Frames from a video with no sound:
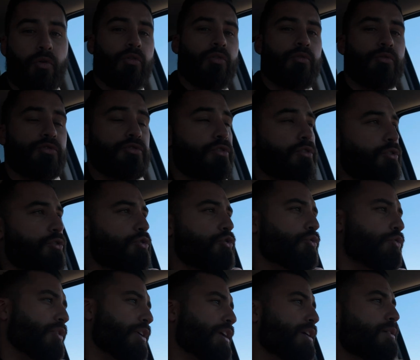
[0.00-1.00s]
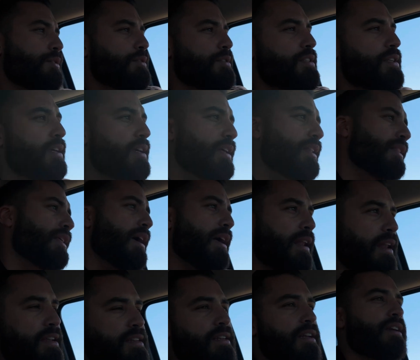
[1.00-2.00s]
or looser trails,
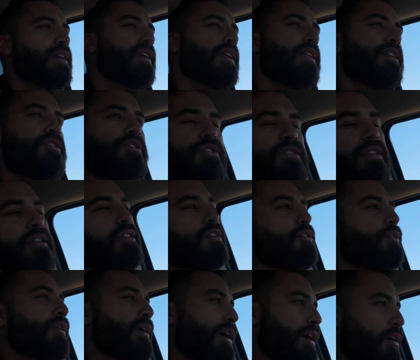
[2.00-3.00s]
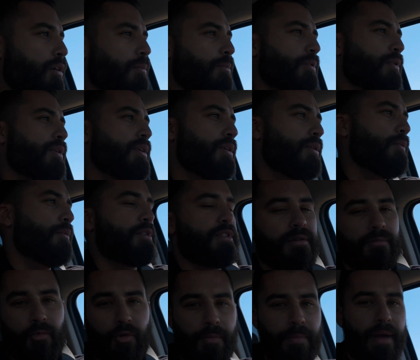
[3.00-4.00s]
that it's gonna need just a little help,
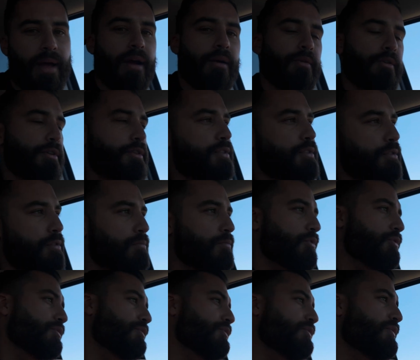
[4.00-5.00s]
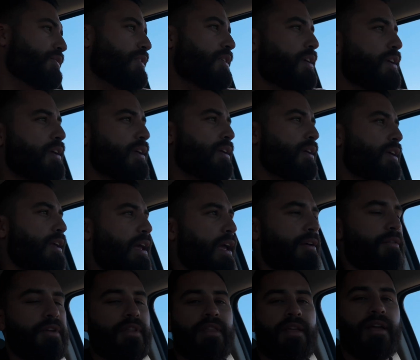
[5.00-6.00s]
some more power to move
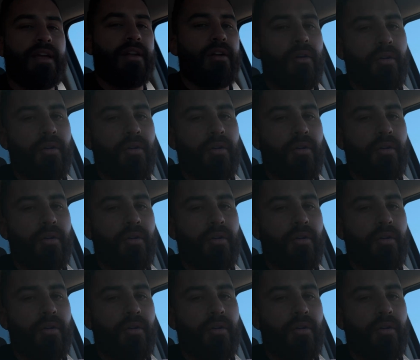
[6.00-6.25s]
everything